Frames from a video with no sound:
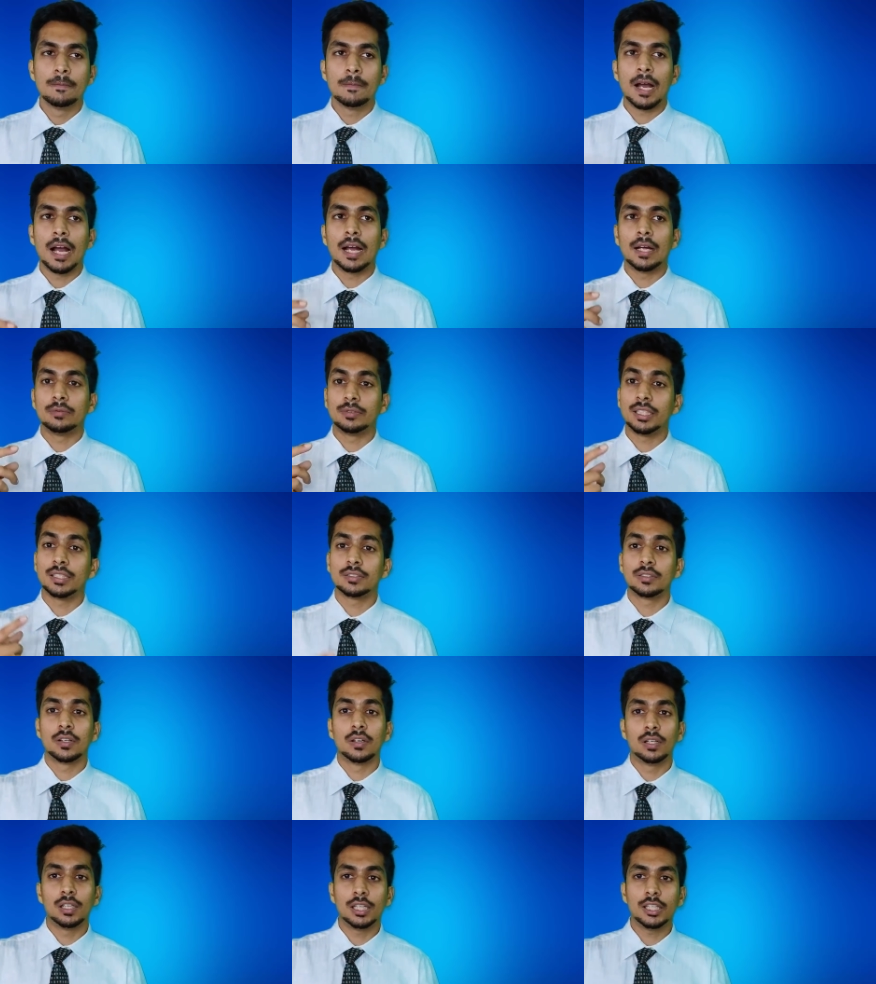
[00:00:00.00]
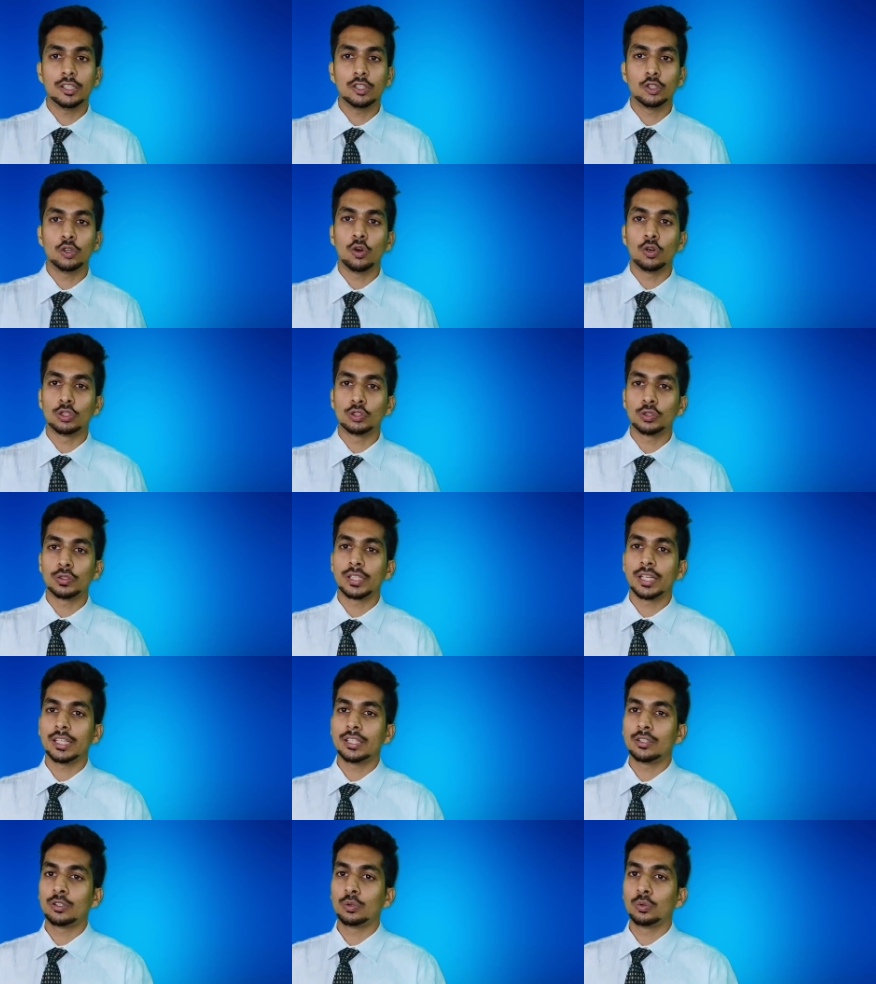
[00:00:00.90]
and then thirdly you also
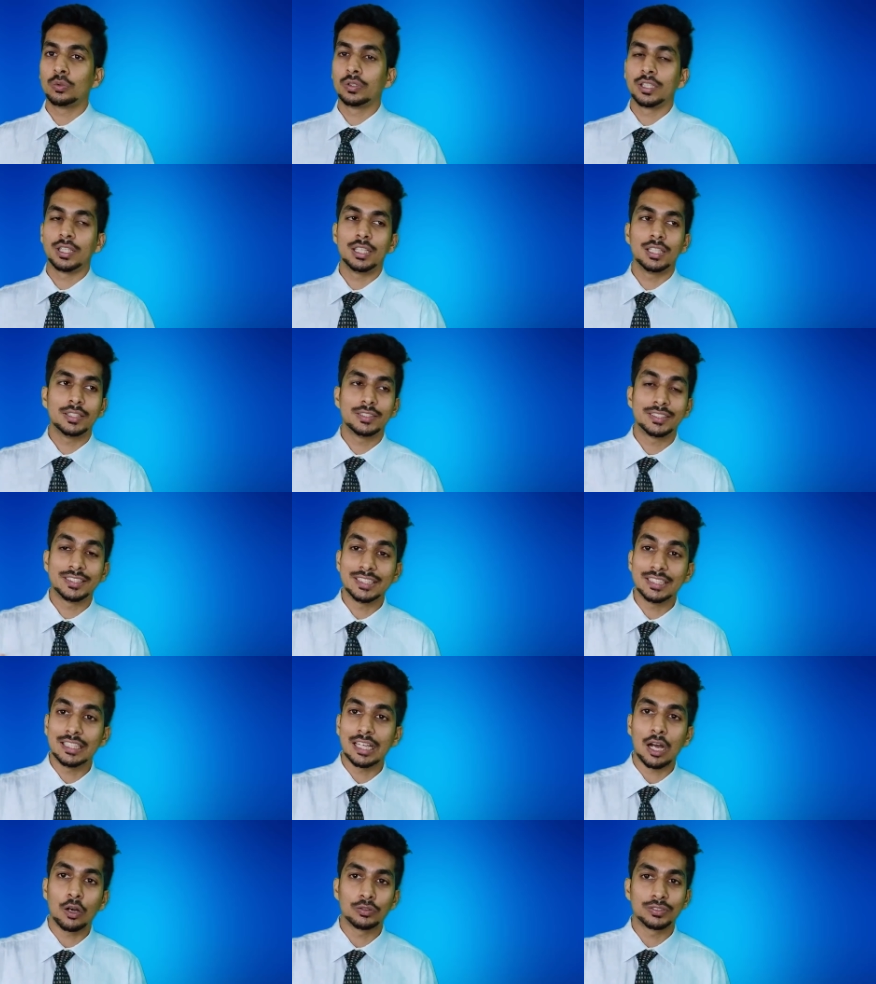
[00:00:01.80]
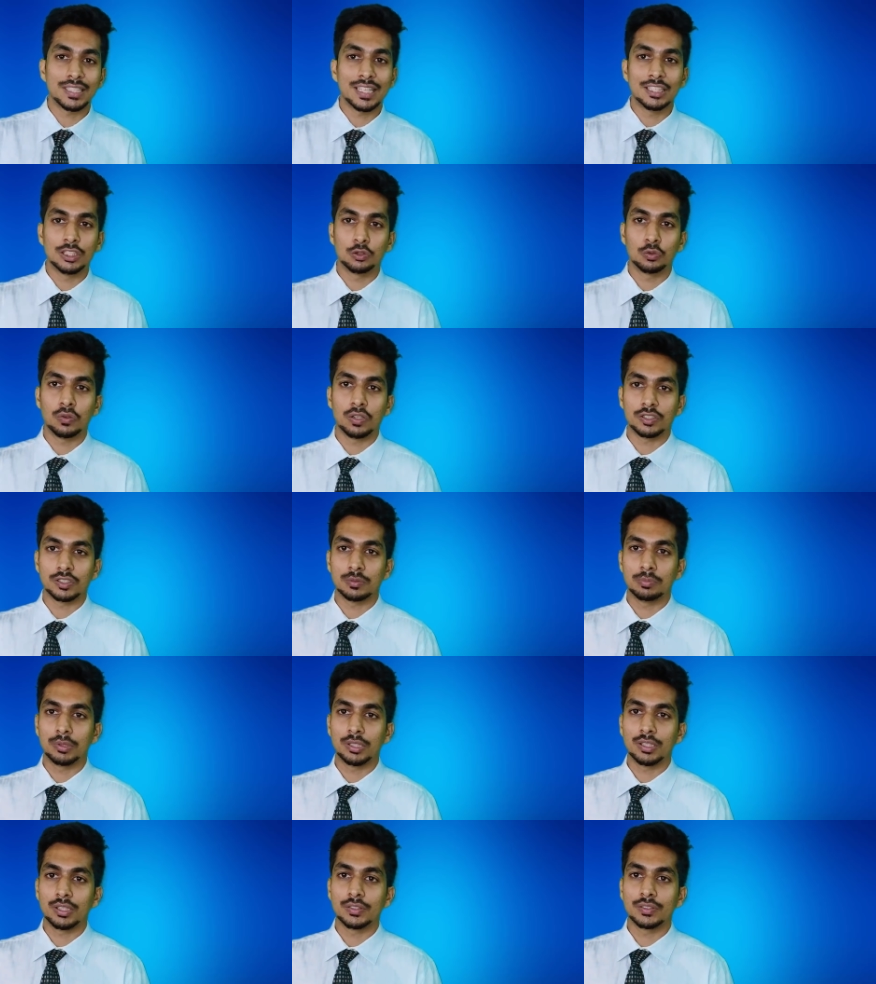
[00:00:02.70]
get to really see how science works
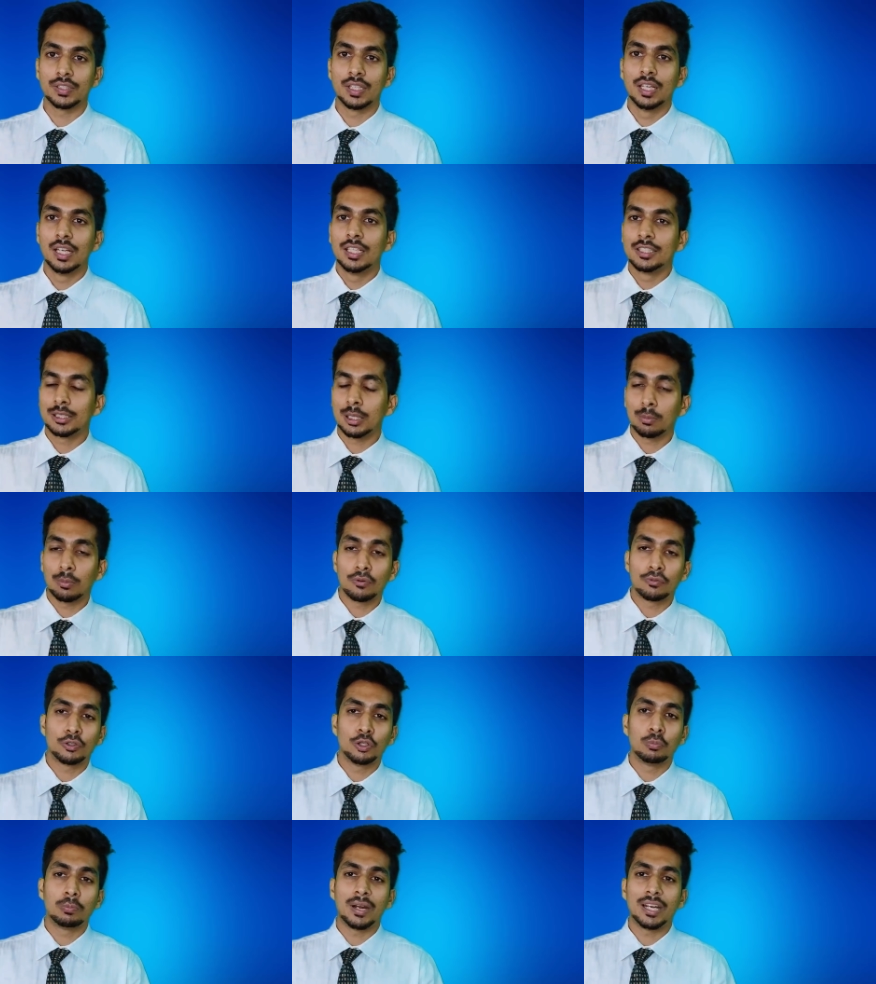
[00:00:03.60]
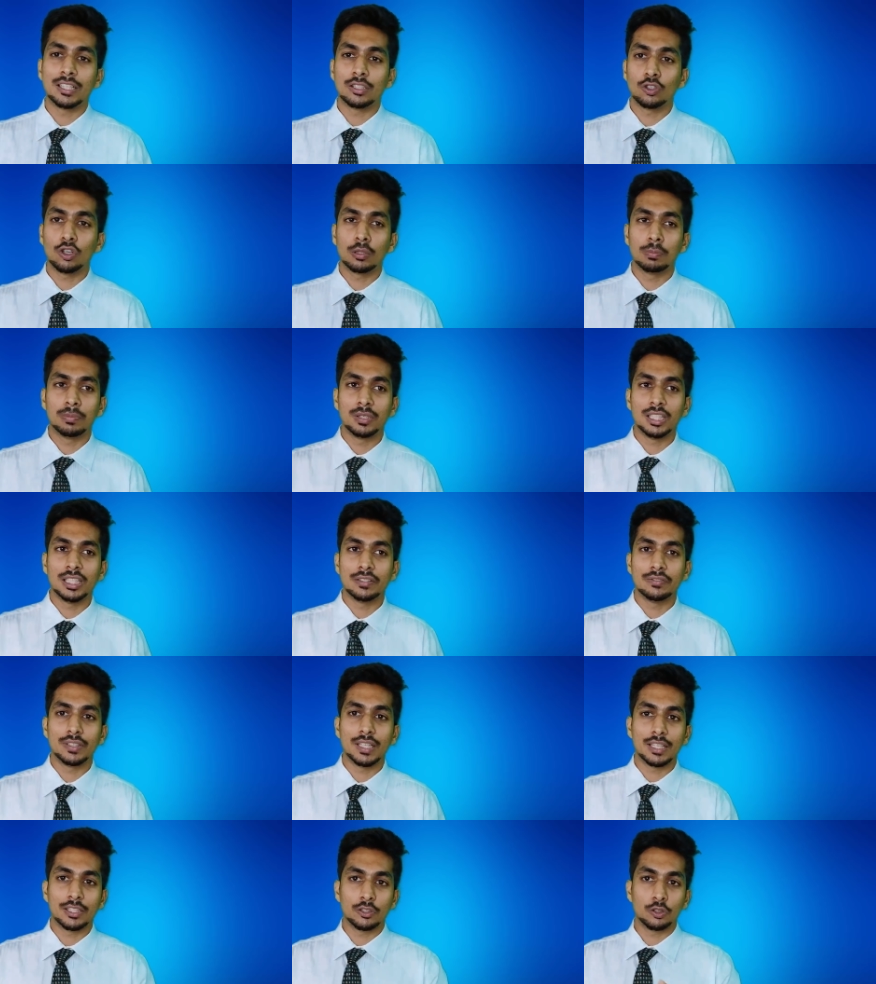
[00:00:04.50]
because some of you might not
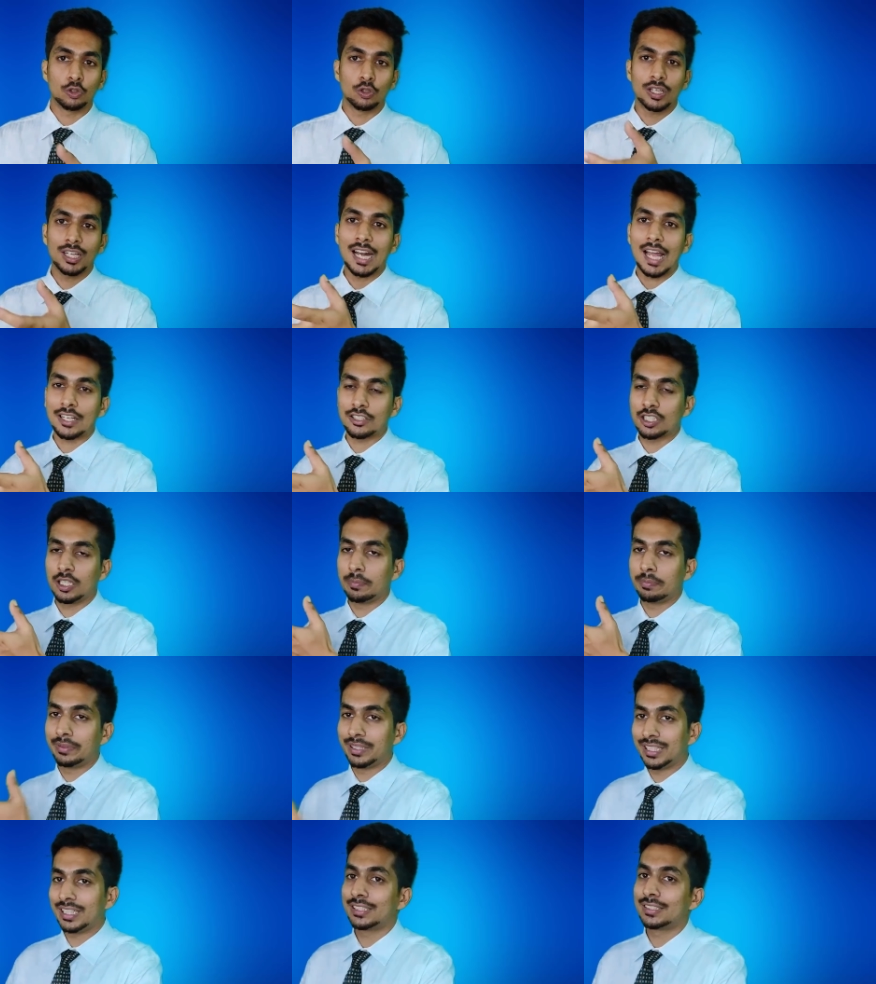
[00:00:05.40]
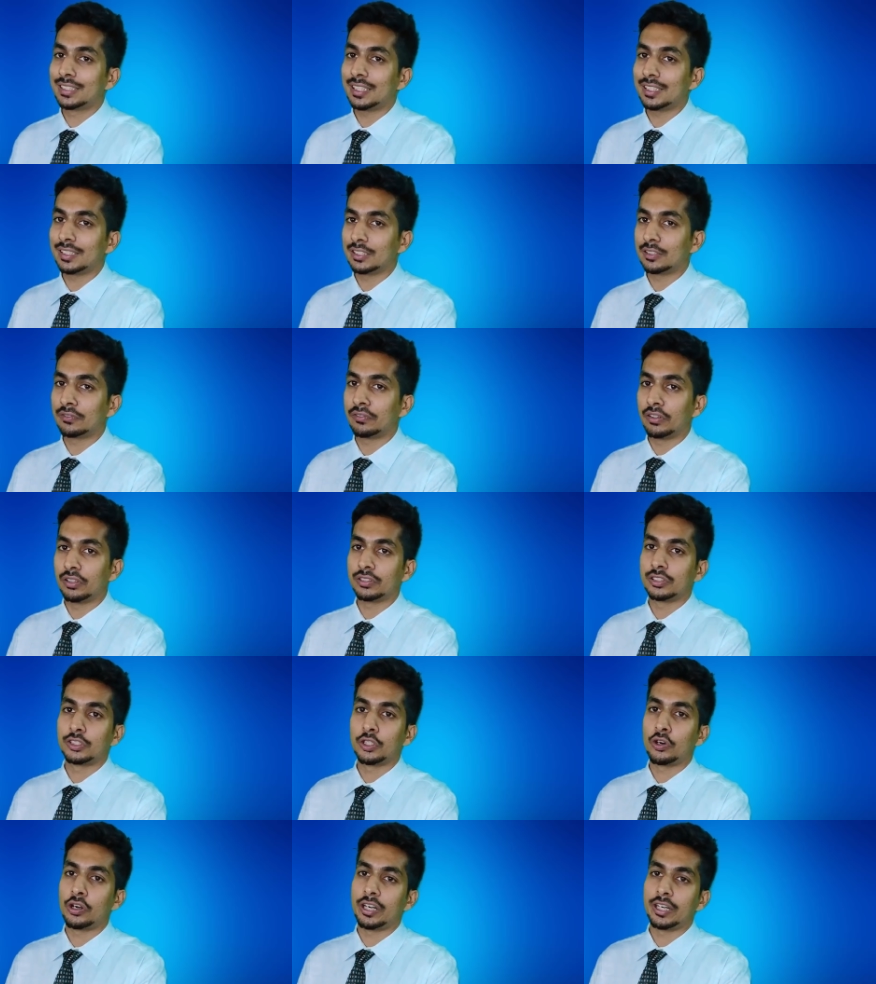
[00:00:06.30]
believe that you can actually predict things
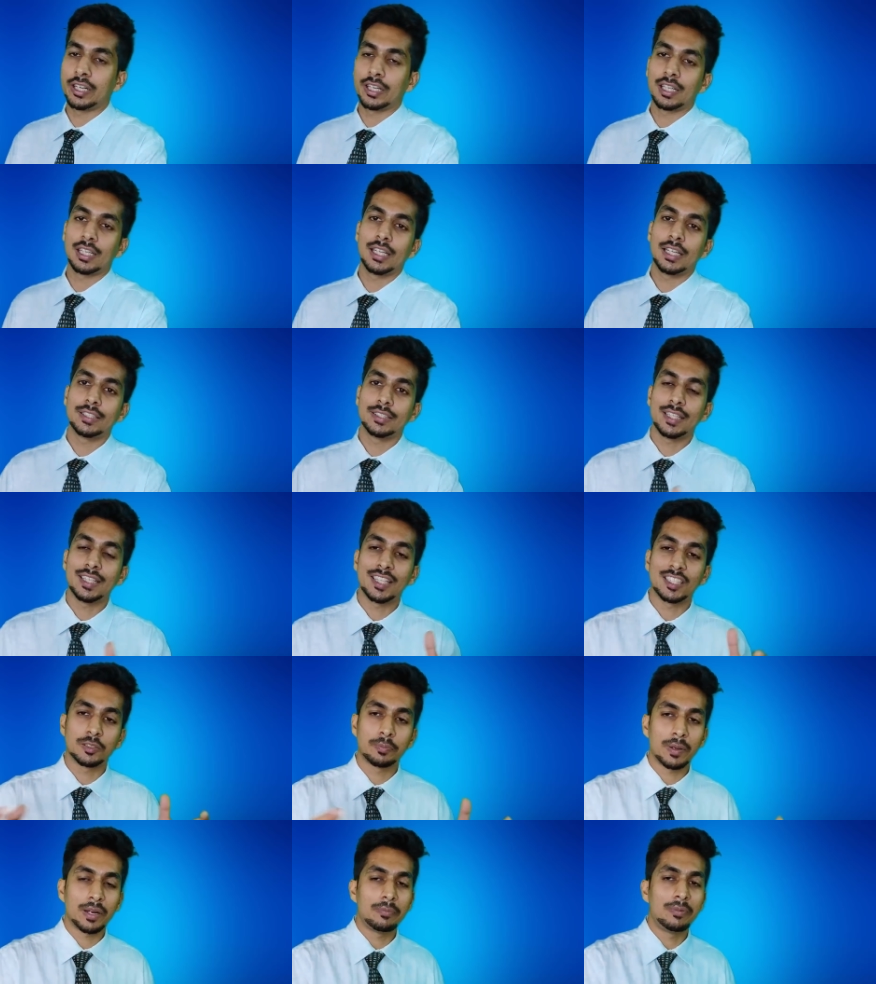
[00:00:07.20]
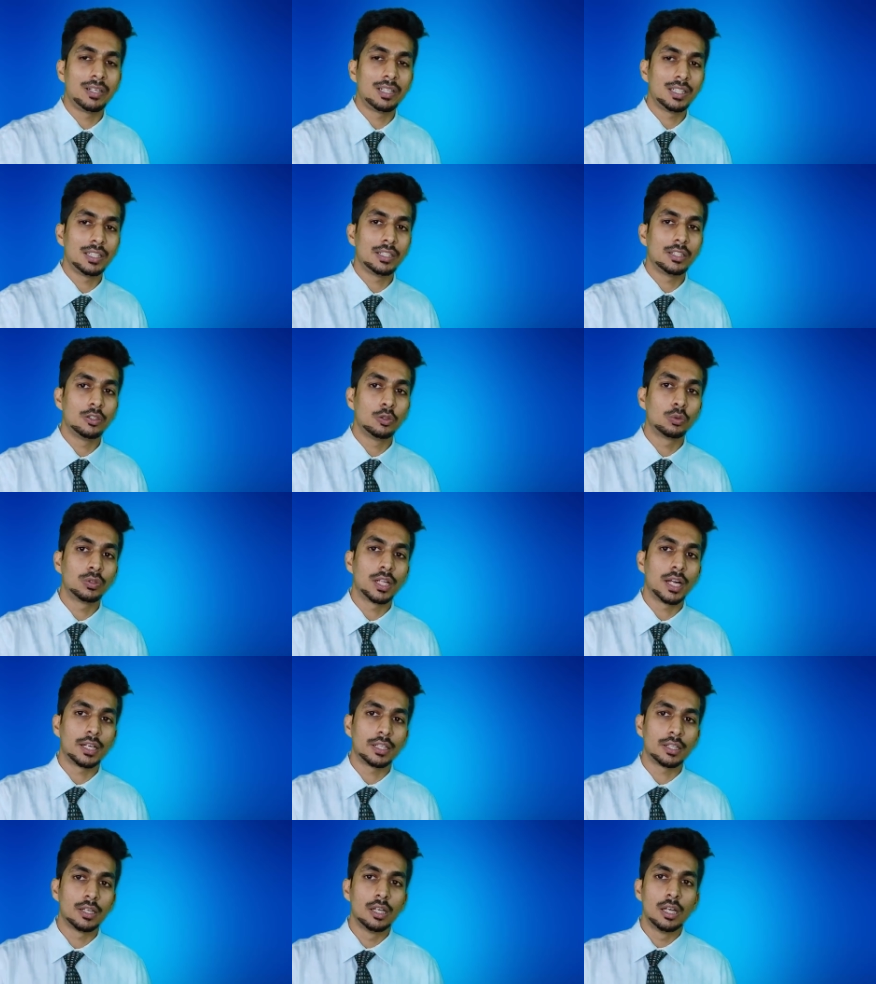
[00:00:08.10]
first theoretically and then experimentally do
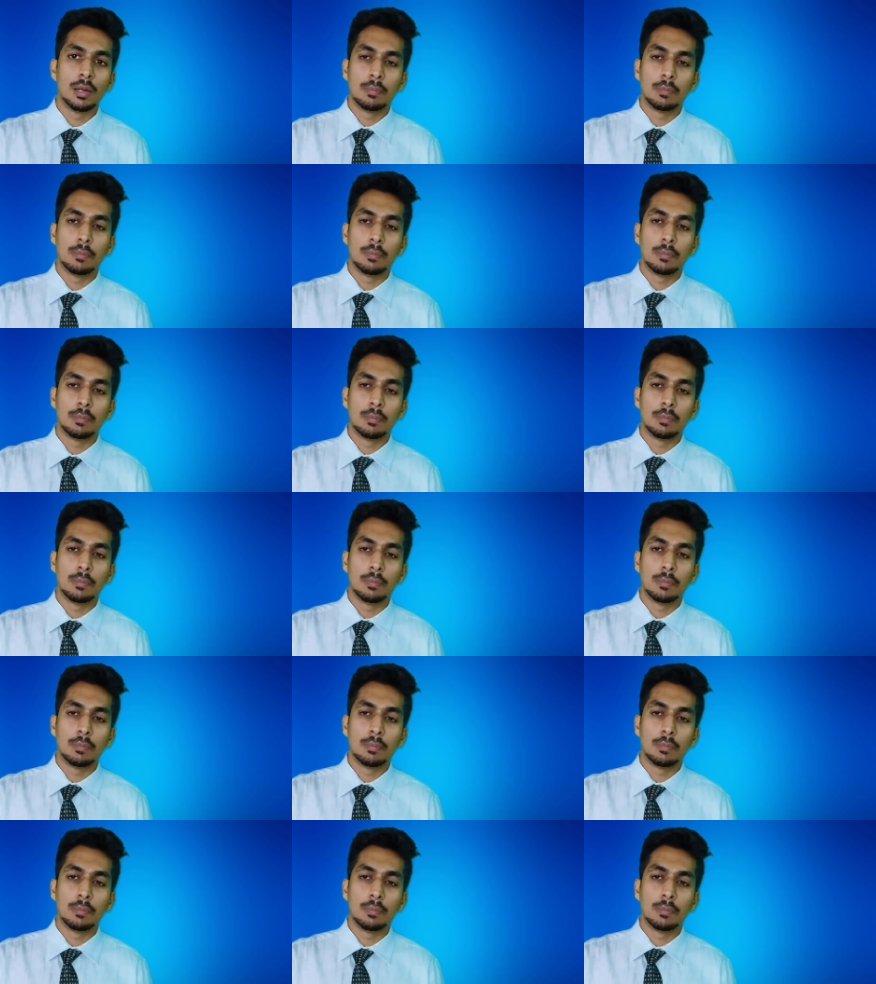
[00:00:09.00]
that